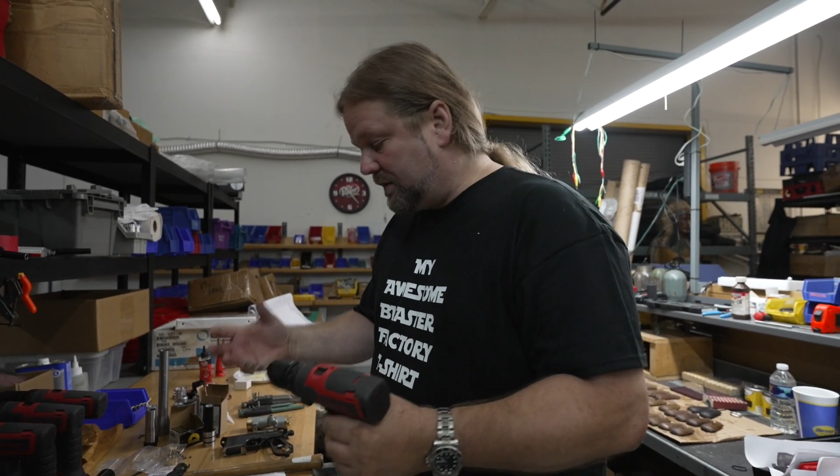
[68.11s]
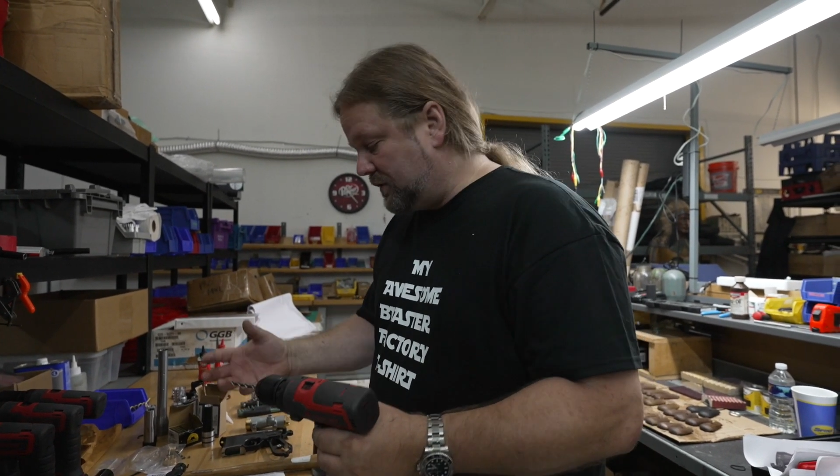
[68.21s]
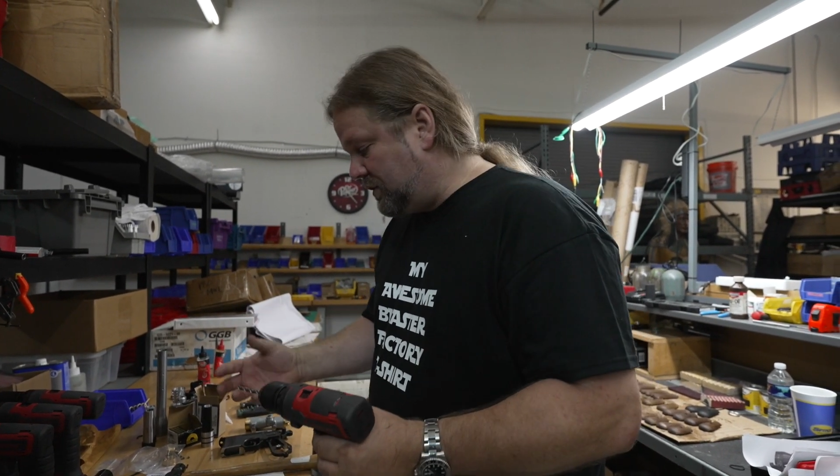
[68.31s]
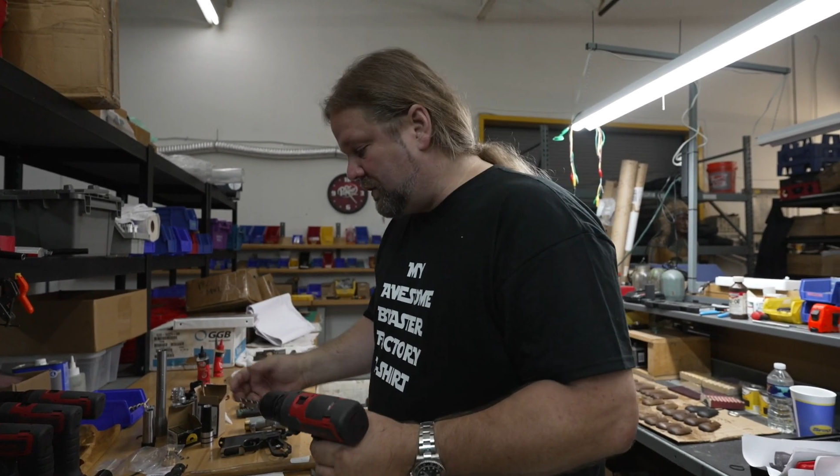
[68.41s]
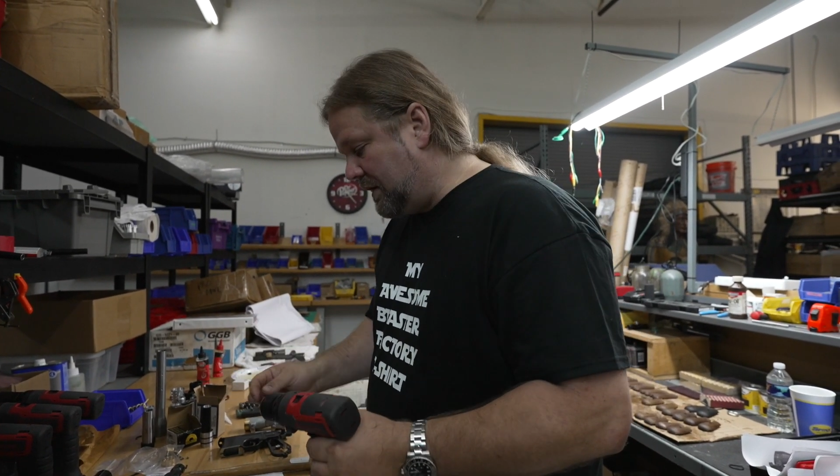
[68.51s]

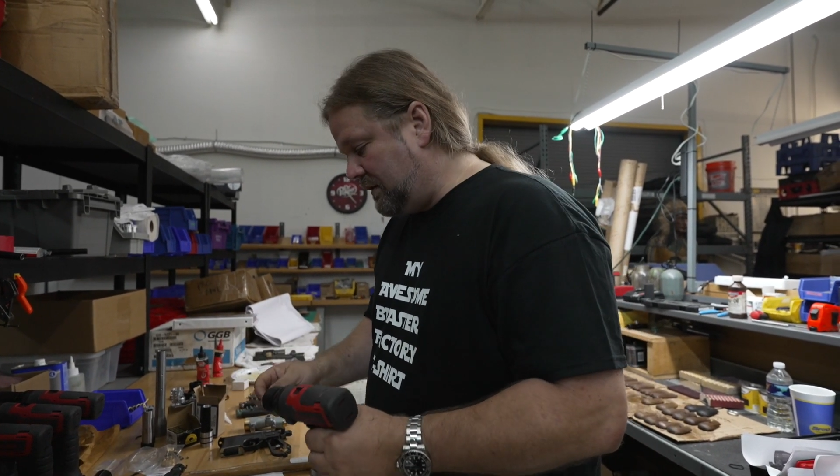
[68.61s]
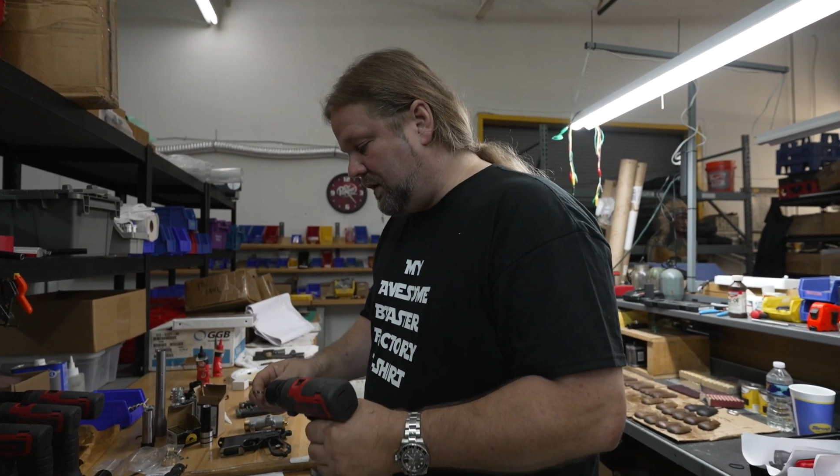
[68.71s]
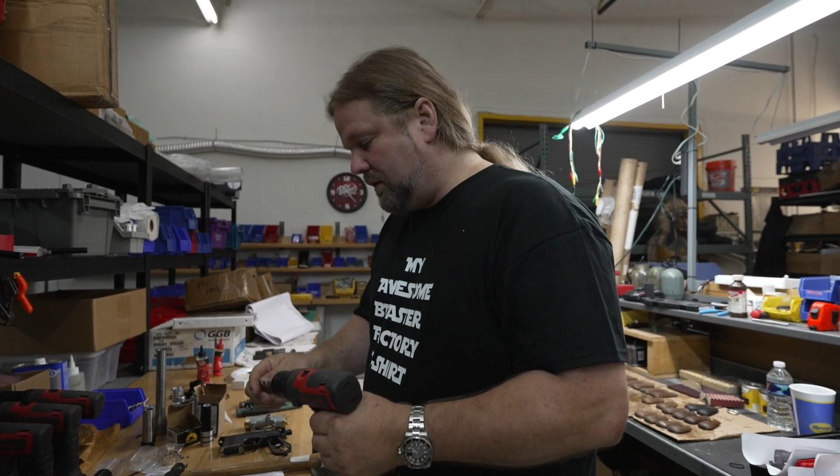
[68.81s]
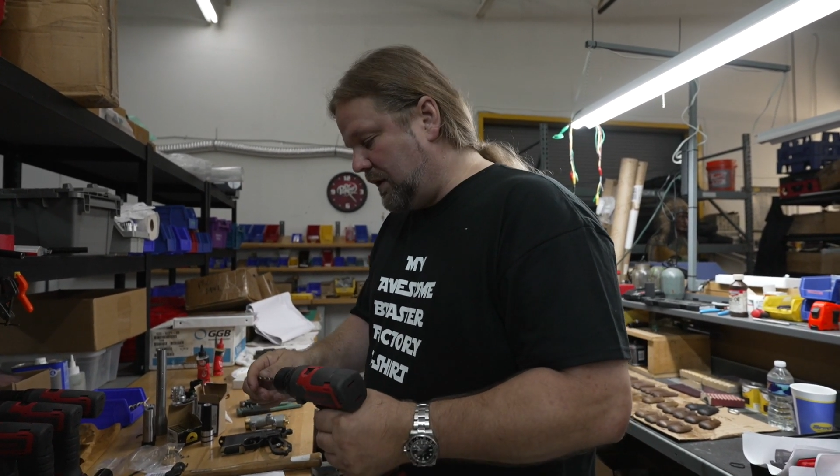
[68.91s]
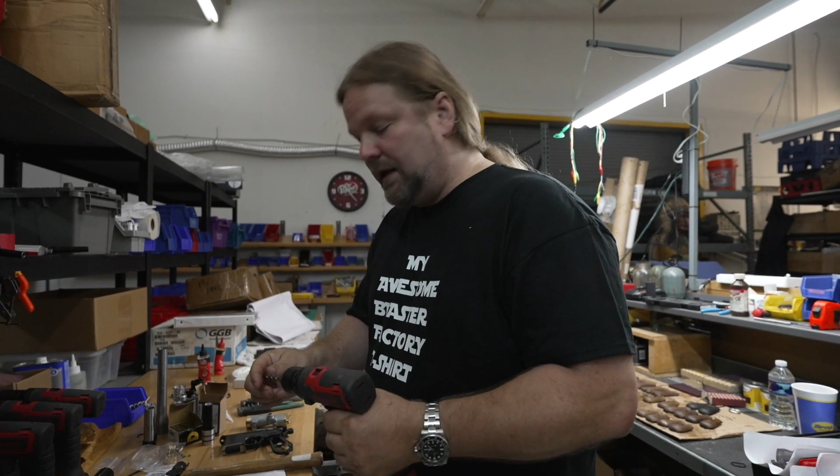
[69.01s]
that you
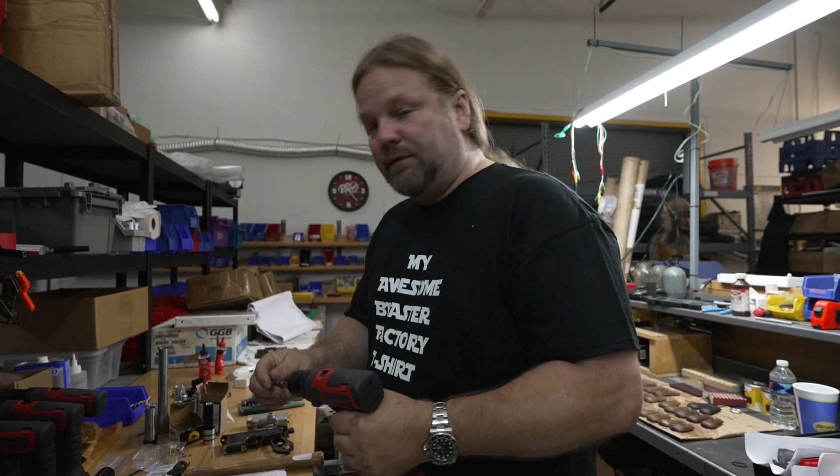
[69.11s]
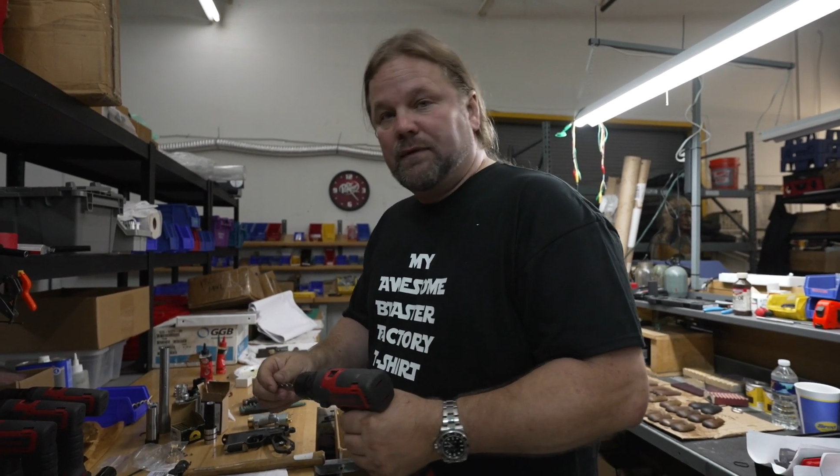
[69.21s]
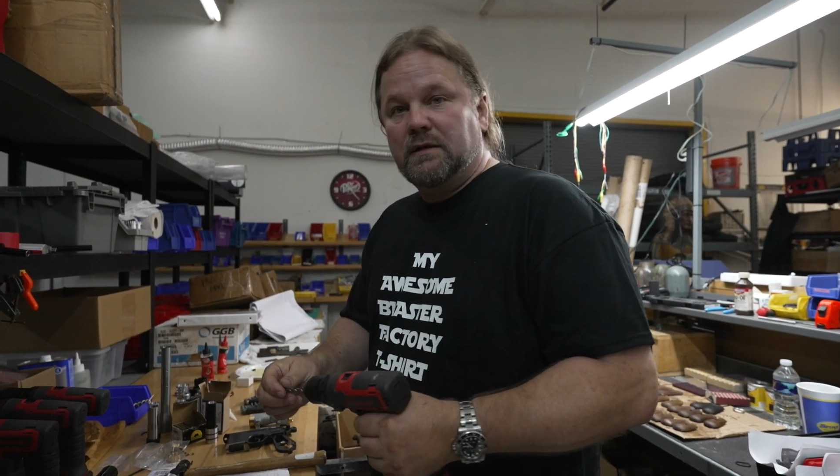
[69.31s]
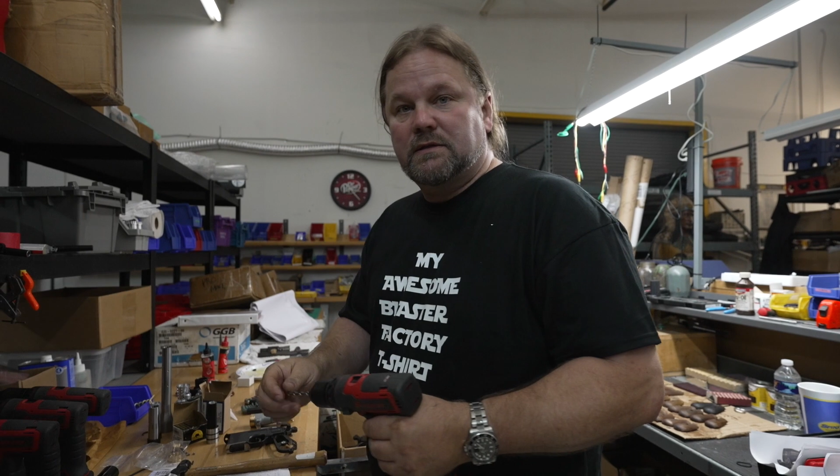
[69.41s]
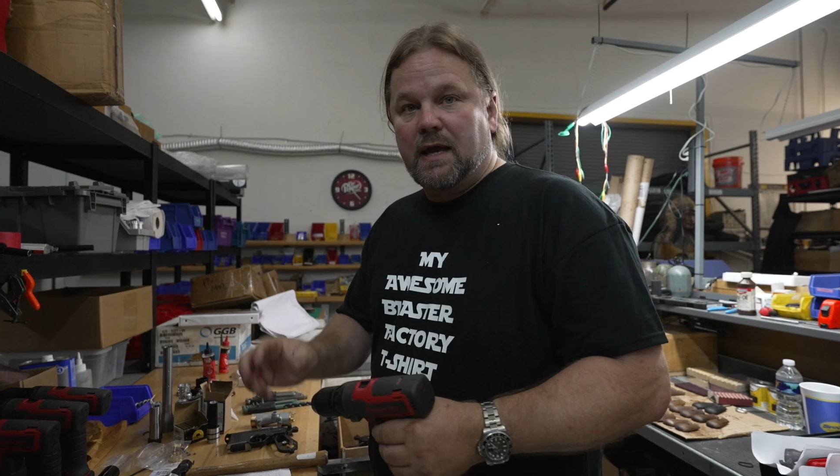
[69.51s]
can get
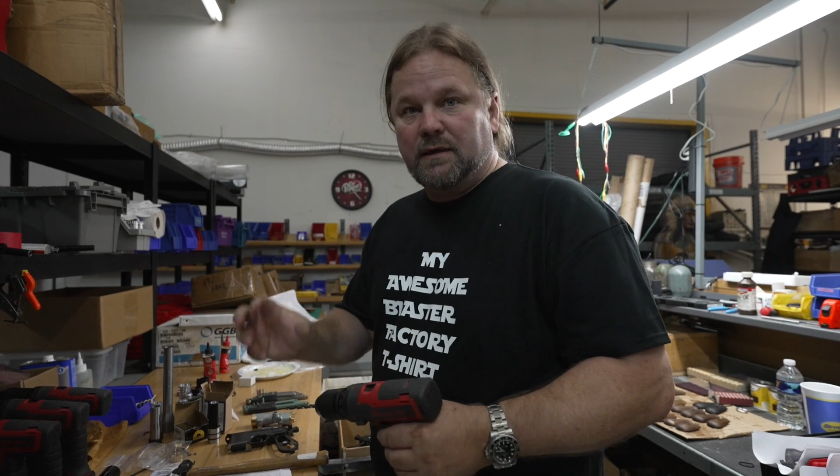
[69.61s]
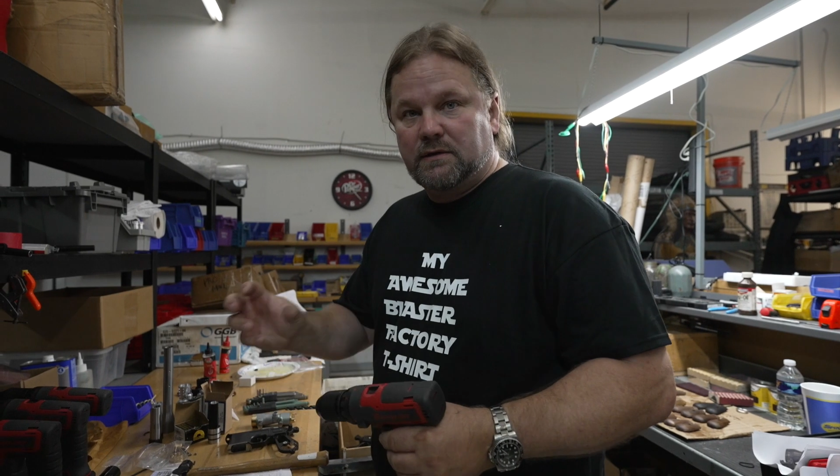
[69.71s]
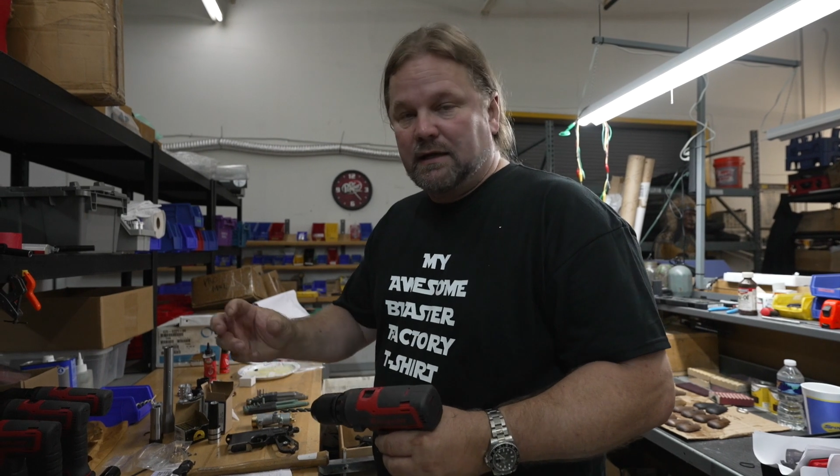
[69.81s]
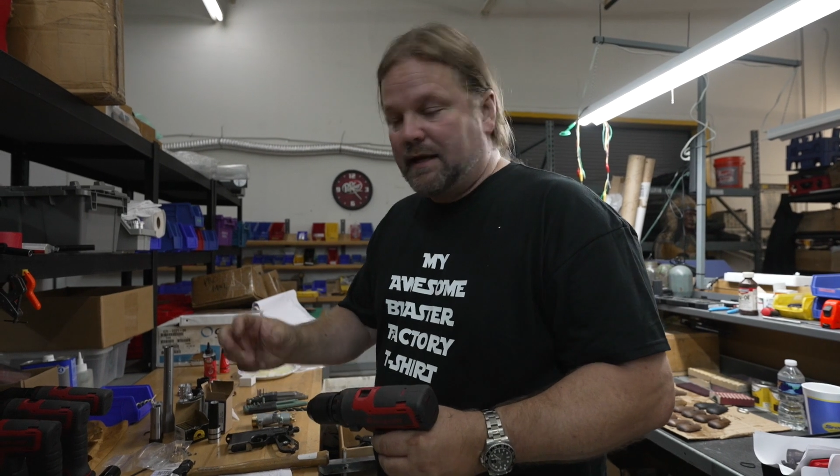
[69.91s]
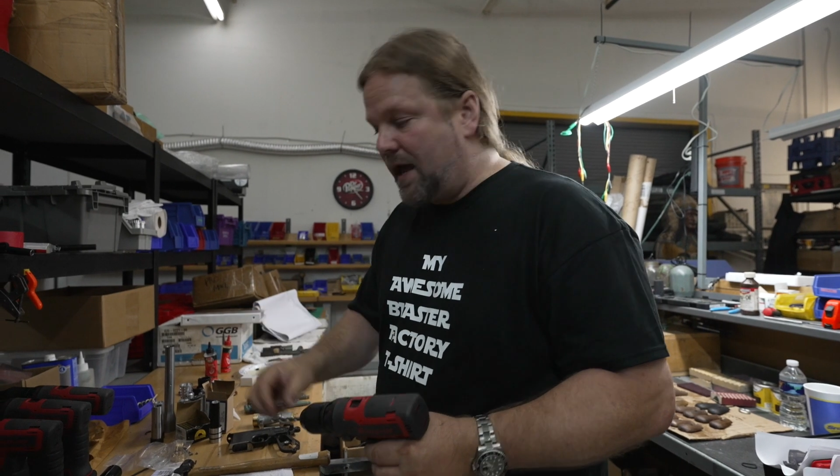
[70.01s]
these things
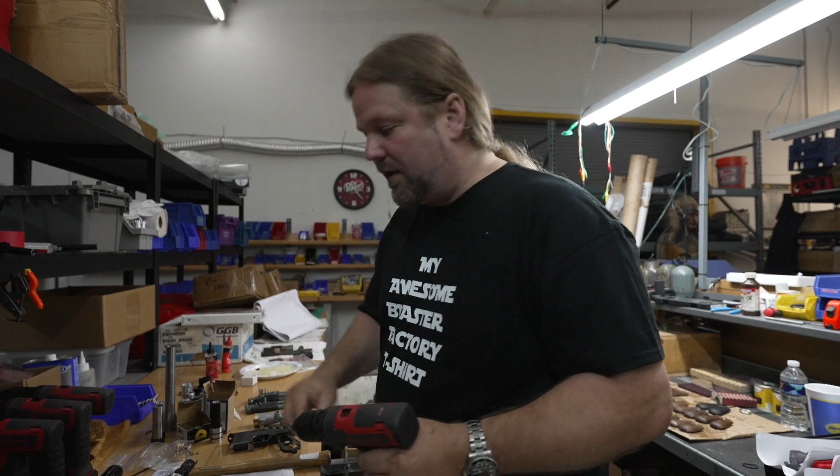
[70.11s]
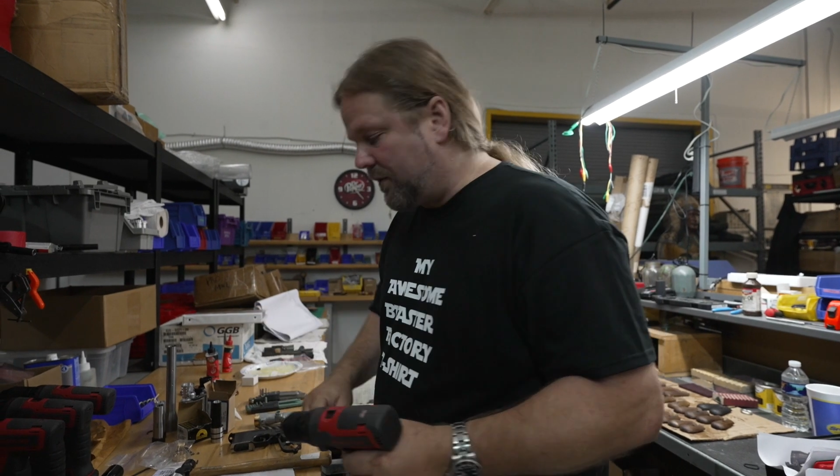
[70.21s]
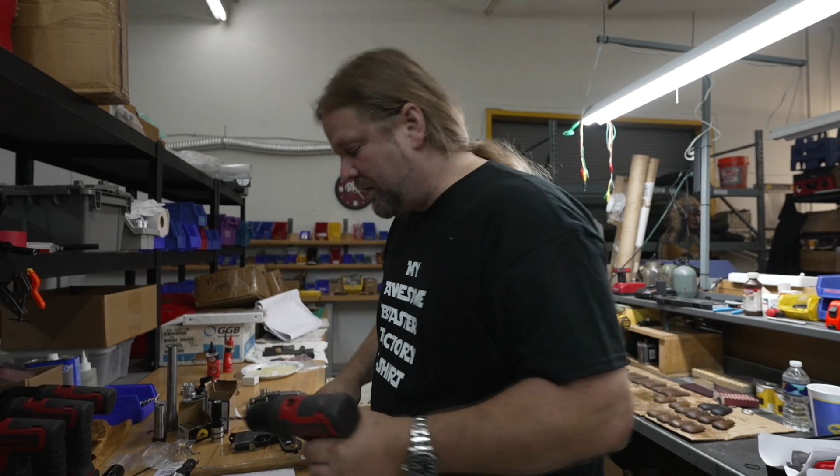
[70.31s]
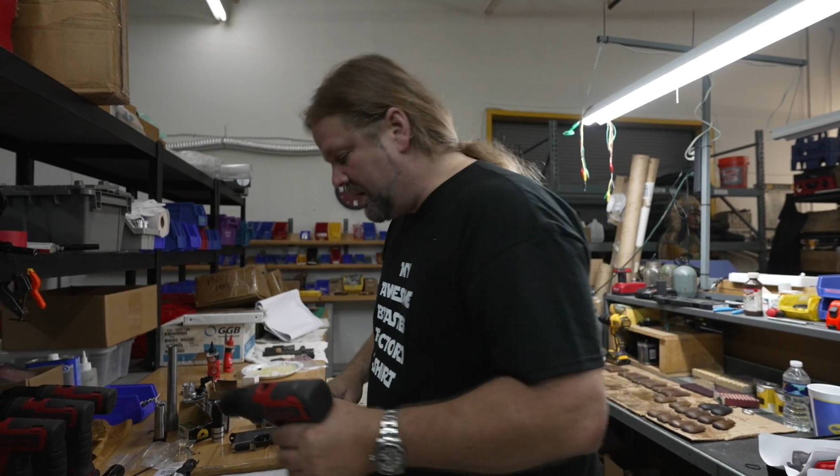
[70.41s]
together.